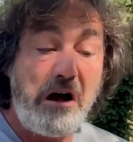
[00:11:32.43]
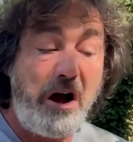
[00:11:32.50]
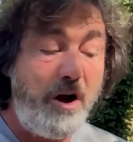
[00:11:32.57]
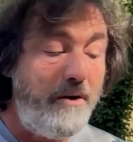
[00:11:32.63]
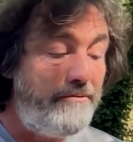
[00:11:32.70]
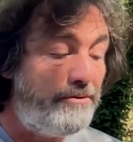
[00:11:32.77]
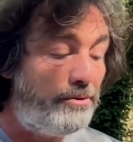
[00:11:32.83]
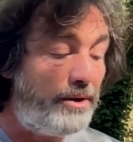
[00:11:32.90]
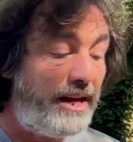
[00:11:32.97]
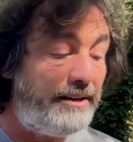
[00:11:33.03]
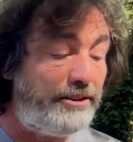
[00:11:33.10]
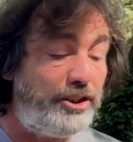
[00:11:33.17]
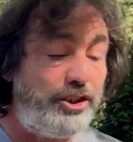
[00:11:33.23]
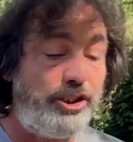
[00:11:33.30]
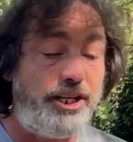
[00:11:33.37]
Overall
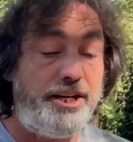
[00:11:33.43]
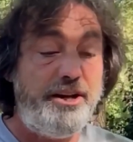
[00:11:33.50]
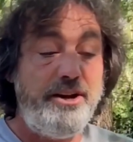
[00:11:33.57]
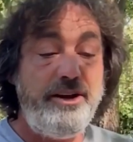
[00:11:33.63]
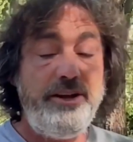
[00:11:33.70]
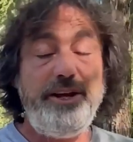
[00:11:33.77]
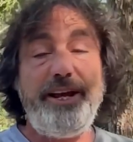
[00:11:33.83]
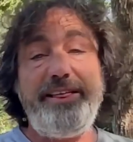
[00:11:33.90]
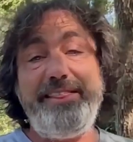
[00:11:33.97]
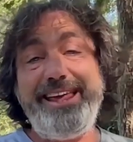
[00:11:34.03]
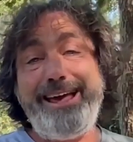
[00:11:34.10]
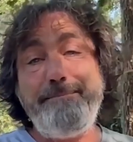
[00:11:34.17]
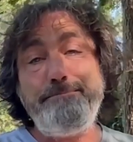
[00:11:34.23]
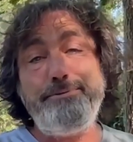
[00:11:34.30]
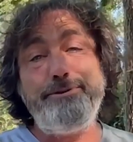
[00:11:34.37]
energy, you get
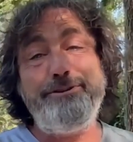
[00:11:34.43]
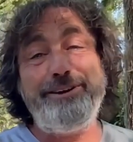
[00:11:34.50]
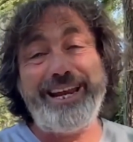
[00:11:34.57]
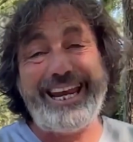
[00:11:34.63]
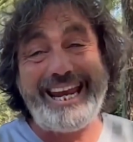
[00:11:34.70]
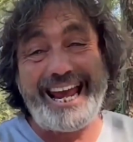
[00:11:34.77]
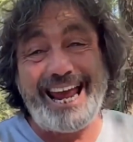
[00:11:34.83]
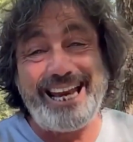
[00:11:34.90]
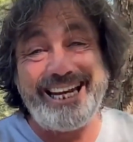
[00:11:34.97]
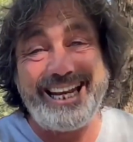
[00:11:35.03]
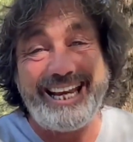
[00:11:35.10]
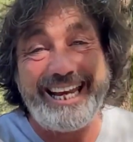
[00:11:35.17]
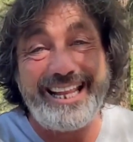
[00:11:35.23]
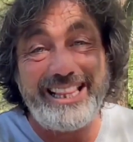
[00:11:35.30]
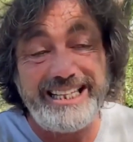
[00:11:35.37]
the emperor again
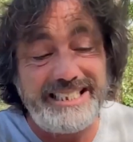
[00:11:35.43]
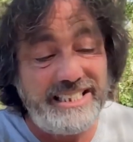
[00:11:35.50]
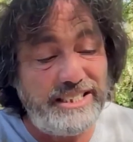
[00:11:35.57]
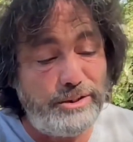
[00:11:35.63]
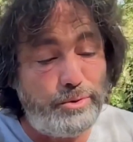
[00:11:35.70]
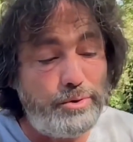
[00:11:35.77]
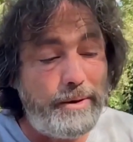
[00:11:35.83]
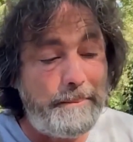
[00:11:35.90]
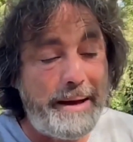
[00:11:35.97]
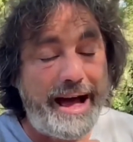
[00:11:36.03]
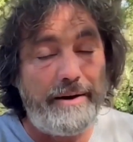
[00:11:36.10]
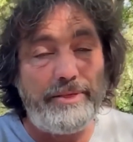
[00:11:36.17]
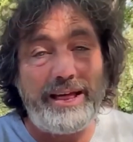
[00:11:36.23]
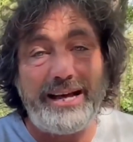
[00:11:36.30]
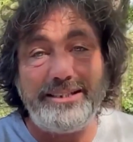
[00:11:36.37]
here. This is all
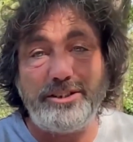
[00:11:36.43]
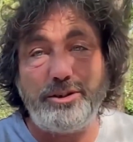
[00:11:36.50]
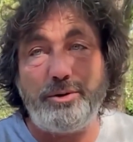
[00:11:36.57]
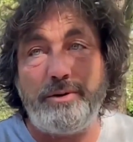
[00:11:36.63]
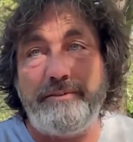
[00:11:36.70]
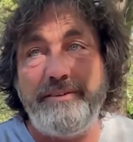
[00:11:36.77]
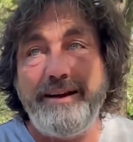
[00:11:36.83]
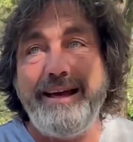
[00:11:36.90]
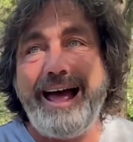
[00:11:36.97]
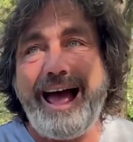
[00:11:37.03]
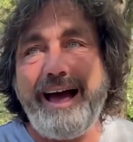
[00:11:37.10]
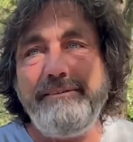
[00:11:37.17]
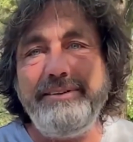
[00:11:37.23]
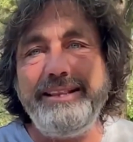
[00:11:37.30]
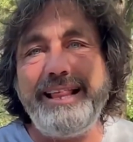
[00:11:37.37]
about that sort of
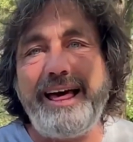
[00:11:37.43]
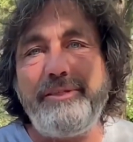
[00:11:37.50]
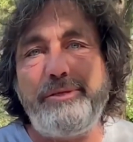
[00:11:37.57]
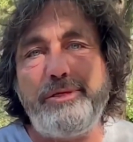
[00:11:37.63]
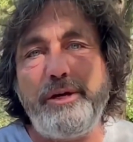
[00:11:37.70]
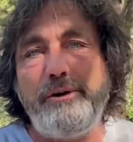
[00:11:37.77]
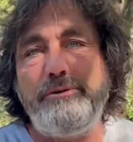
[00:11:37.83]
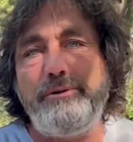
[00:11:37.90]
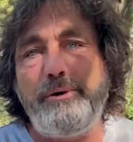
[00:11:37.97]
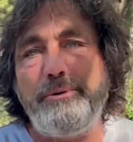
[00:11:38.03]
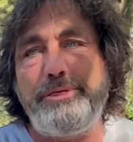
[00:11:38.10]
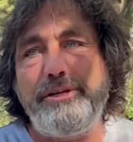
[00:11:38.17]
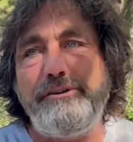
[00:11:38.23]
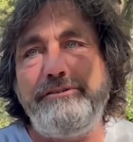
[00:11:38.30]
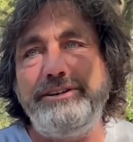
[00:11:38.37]
having that
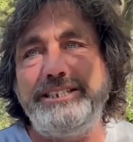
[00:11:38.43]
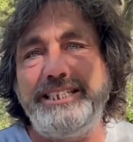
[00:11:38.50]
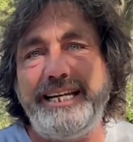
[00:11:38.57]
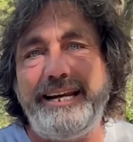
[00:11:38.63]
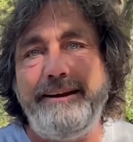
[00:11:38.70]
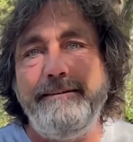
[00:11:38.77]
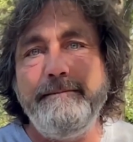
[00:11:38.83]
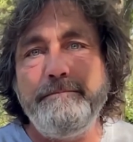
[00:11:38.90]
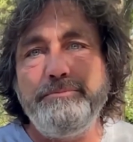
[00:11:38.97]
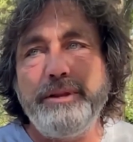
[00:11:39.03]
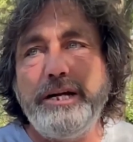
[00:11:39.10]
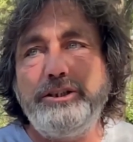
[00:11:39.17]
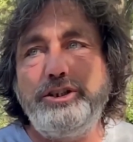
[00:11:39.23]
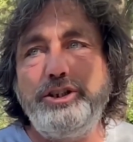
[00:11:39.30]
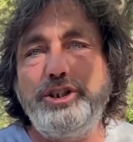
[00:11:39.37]
authority
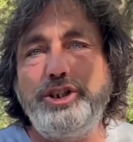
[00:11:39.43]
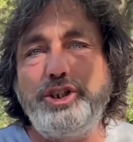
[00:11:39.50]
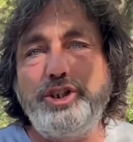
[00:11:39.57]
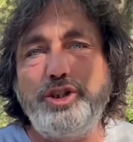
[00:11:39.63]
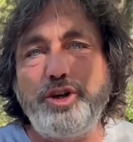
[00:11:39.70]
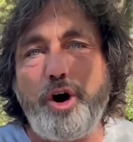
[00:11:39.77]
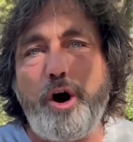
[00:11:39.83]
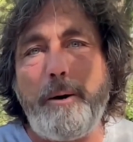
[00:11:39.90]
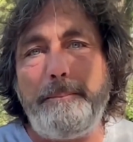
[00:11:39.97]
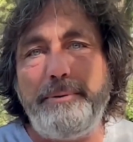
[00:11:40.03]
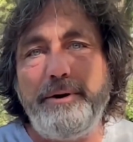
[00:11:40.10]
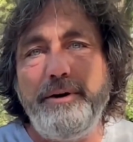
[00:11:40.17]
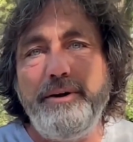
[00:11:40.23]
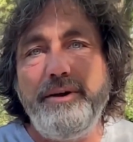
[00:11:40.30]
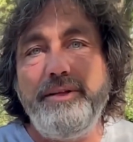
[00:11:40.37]
to stop
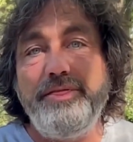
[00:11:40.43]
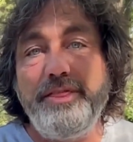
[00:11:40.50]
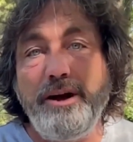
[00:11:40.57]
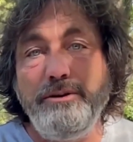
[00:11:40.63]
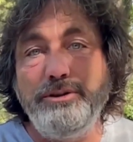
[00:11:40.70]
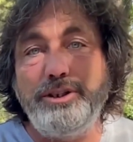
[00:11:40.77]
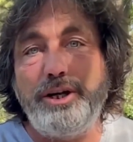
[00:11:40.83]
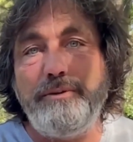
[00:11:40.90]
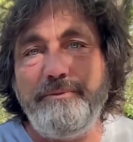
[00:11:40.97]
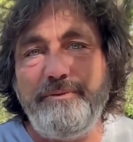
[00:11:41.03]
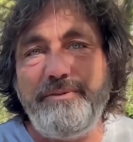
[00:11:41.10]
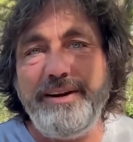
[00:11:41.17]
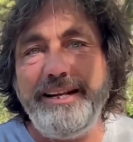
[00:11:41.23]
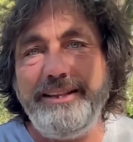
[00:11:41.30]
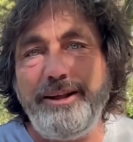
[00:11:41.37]
those
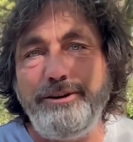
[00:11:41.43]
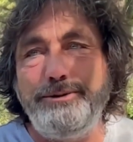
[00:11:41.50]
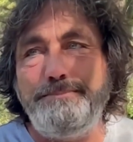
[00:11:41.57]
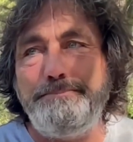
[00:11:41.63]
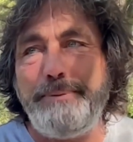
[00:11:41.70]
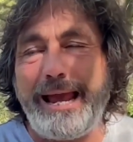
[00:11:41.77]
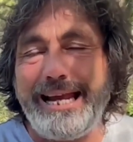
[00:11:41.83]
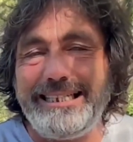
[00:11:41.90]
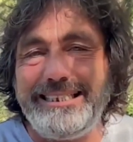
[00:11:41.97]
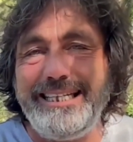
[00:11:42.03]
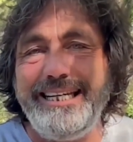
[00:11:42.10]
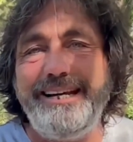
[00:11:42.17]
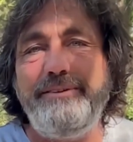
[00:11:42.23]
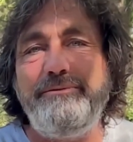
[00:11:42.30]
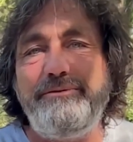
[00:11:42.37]
conflict, those petty
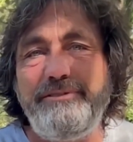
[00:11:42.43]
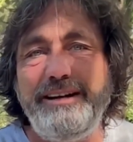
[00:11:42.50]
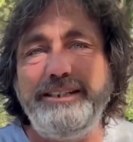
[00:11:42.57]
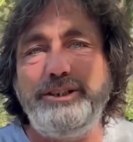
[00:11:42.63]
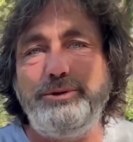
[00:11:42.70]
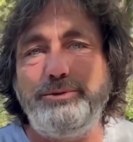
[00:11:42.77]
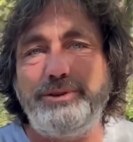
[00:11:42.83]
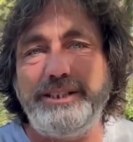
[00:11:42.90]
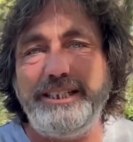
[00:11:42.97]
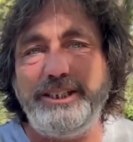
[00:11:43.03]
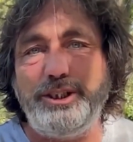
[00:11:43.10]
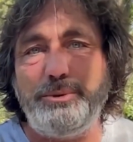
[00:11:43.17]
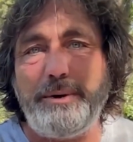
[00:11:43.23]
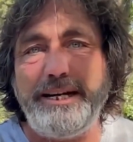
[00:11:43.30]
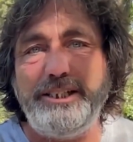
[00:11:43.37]
conflictual
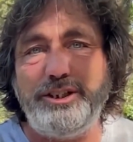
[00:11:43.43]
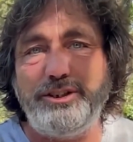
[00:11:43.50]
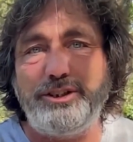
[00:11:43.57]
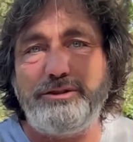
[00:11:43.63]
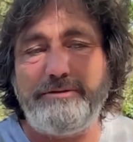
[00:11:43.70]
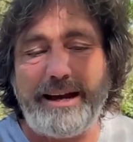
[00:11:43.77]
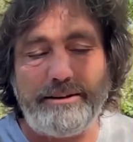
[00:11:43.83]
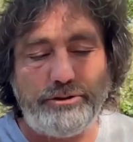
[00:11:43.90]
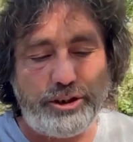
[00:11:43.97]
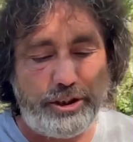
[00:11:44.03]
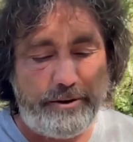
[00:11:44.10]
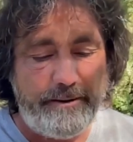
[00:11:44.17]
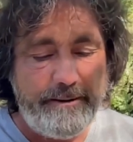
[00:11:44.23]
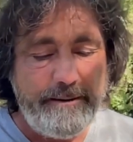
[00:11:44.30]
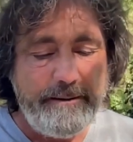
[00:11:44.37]
situations around
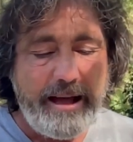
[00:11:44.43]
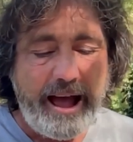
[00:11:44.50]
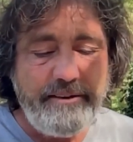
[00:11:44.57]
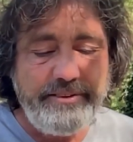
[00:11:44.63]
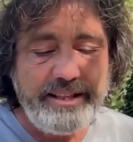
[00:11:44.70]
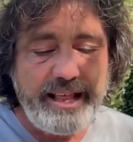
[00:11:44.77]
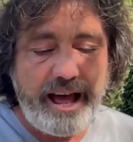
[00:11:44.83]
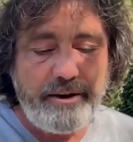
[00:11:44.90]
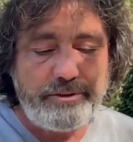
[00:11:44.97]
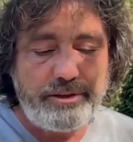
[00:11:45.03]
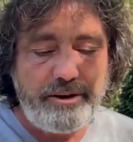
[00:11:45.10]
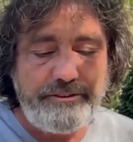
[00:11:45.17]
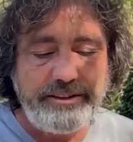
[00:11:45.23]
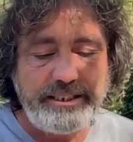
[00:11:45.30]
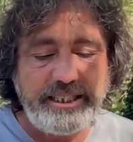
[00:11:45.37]
you. Having that
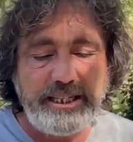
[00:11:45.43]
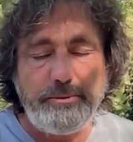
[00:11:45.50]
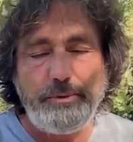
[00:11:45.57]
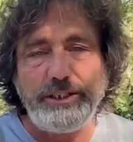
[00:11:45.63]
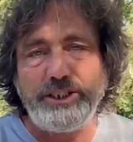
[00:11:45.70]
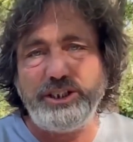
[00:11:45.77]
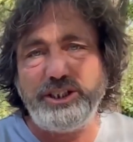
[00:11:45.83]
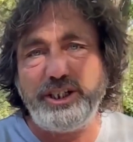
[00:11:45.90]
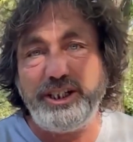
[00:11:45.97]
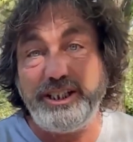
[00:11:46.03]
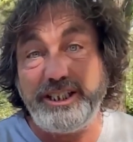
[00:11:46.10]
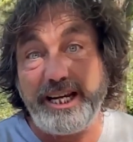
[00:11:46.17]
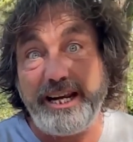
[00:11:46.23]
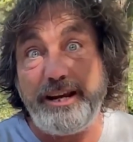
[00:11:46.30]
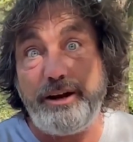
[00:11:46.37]
authority which is going
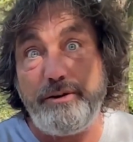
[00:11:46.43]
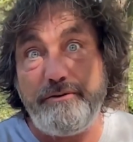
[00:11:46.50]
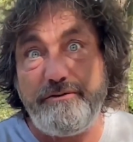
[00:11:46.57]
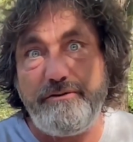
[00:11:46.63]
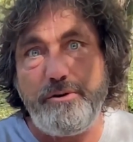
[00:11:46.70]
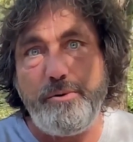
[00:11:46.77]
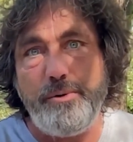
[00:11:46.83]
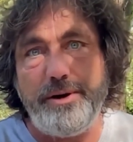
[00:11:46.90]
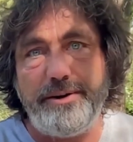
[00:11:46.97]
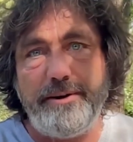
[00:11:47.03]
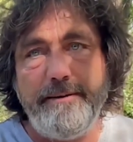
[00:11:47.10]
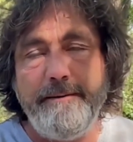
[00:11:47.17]
to take you forward